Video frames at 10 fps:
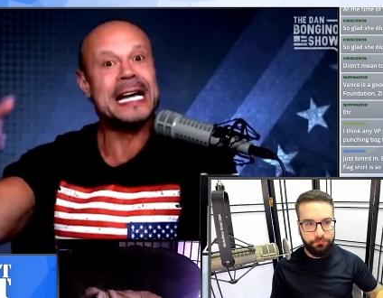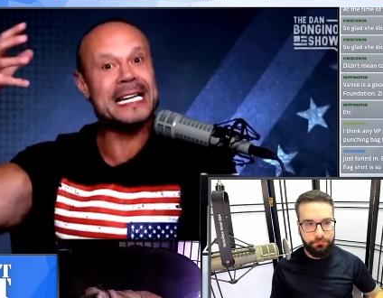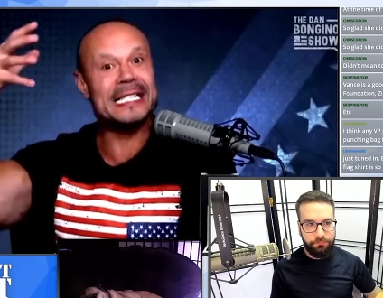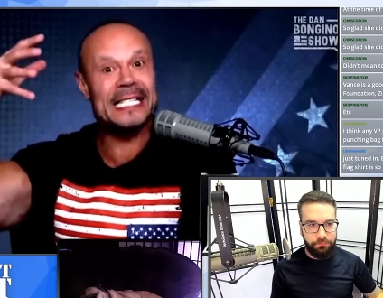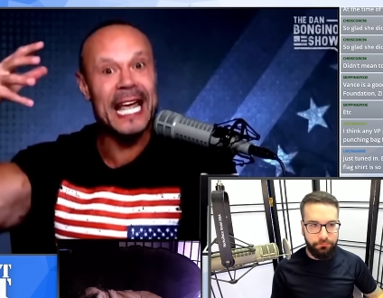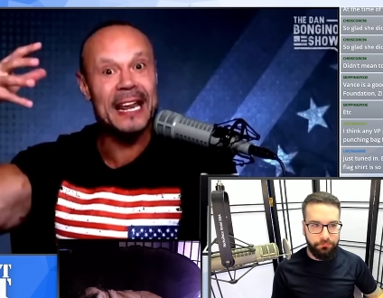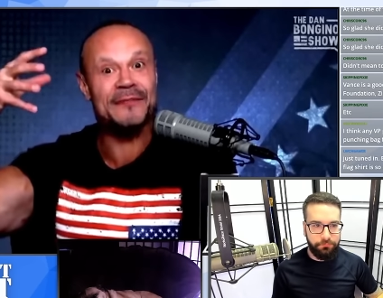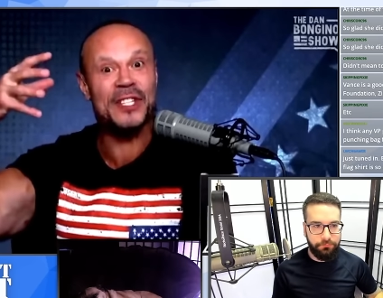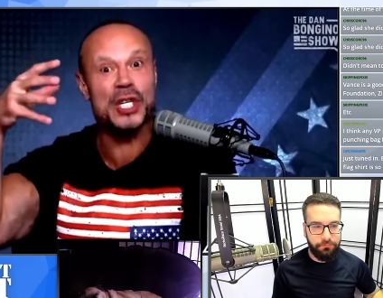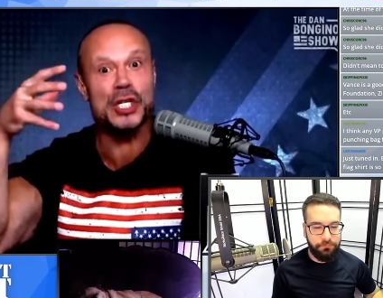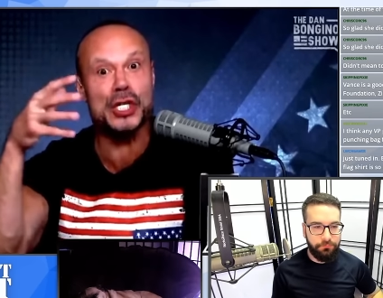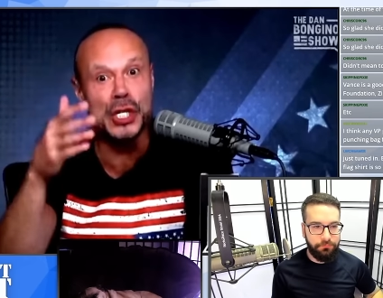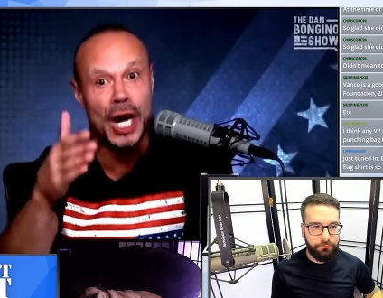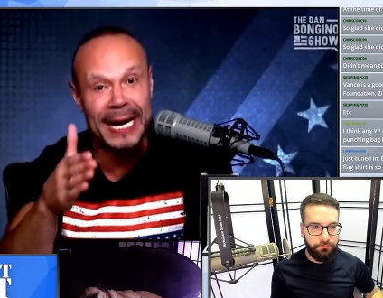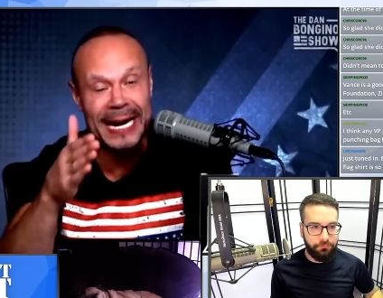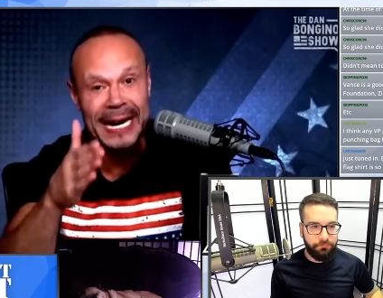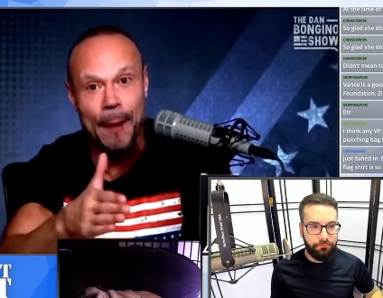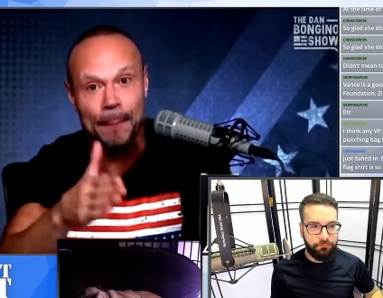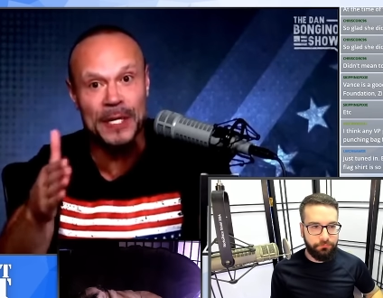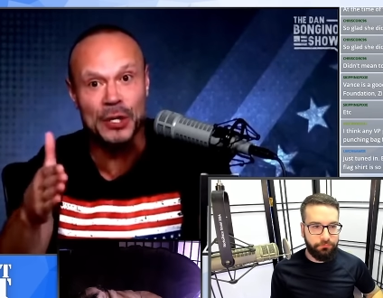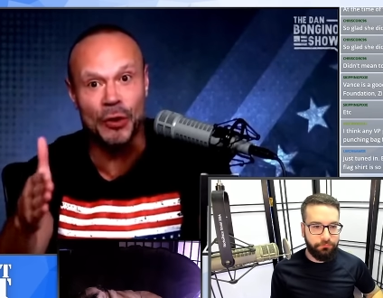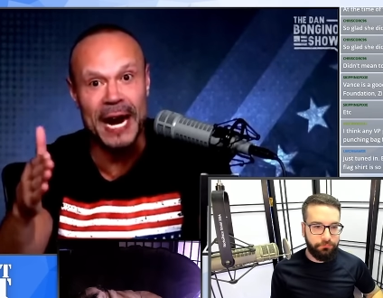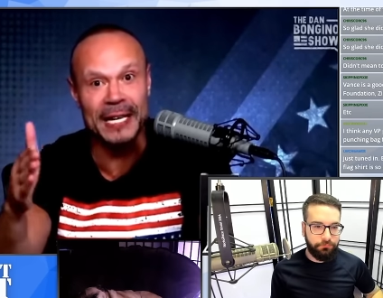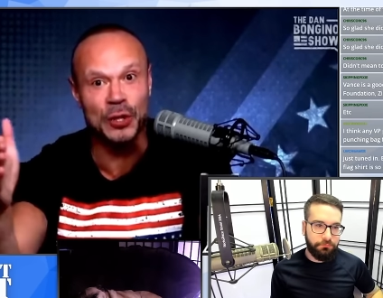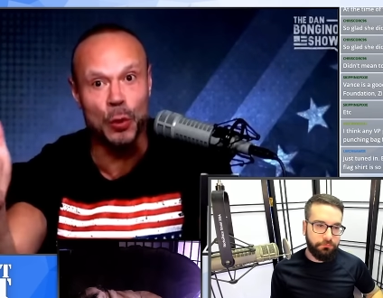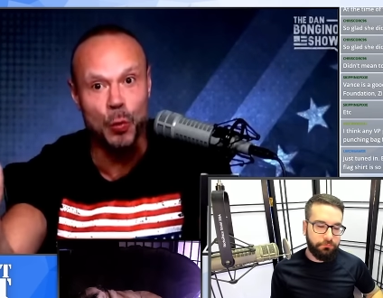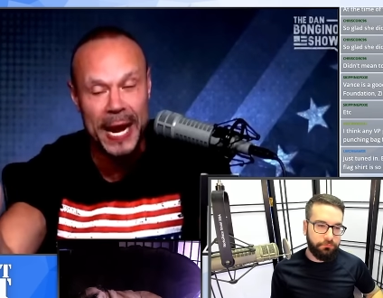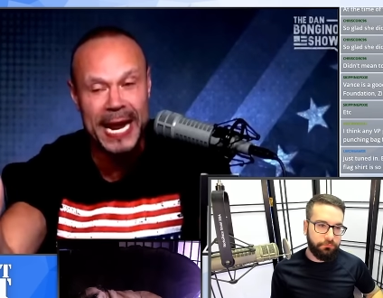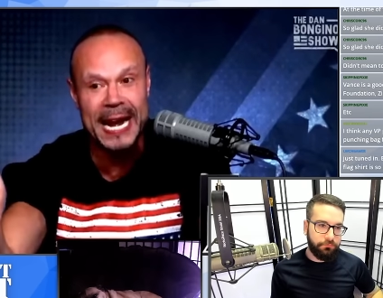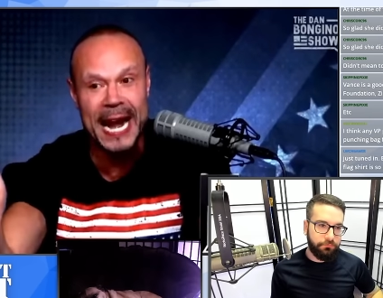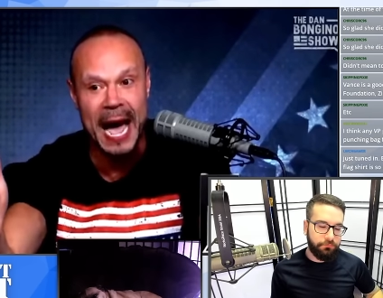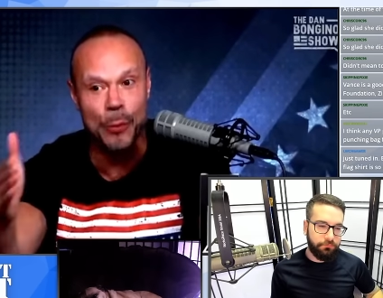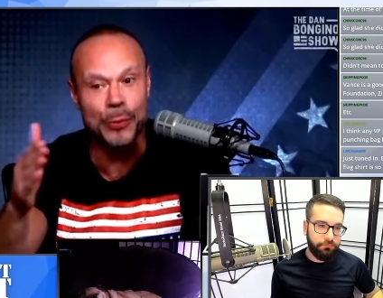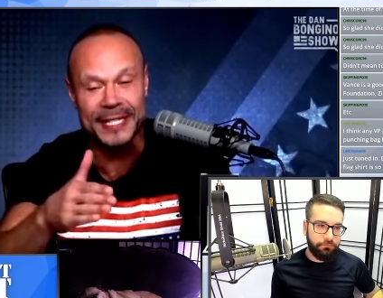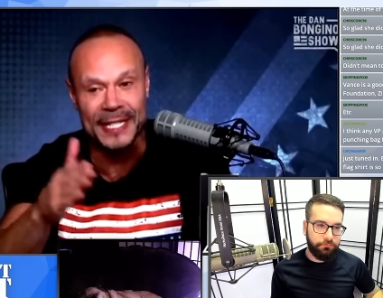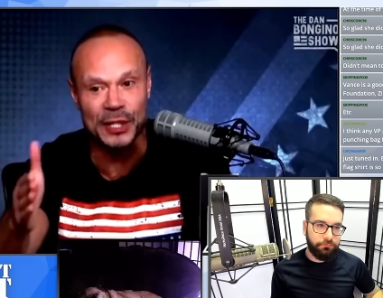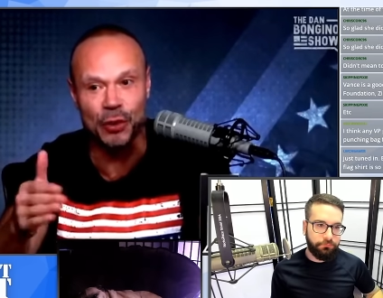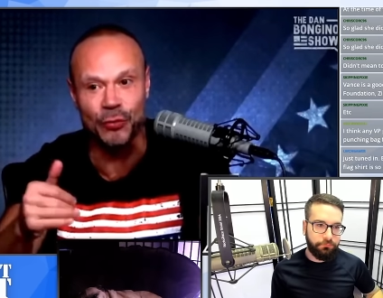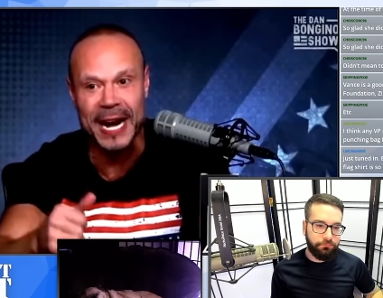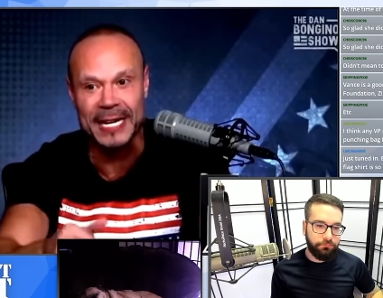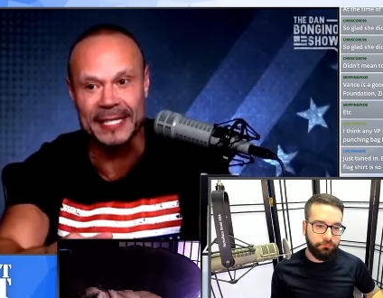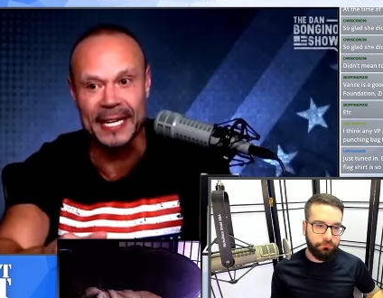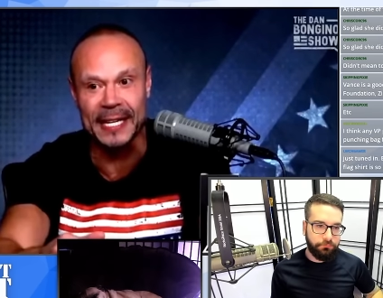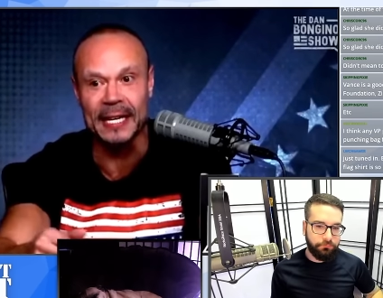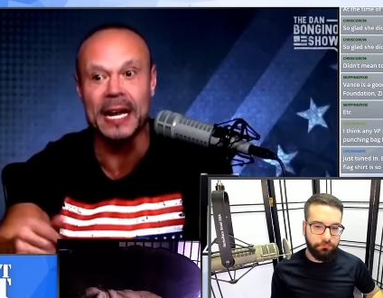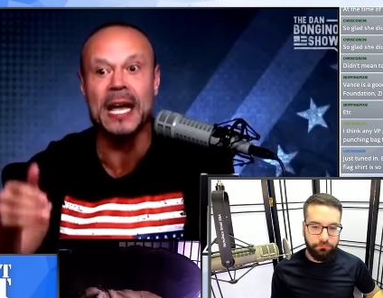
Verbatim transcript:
Speaker 1: Instead of just shutting up and trying to win now with this great ticket,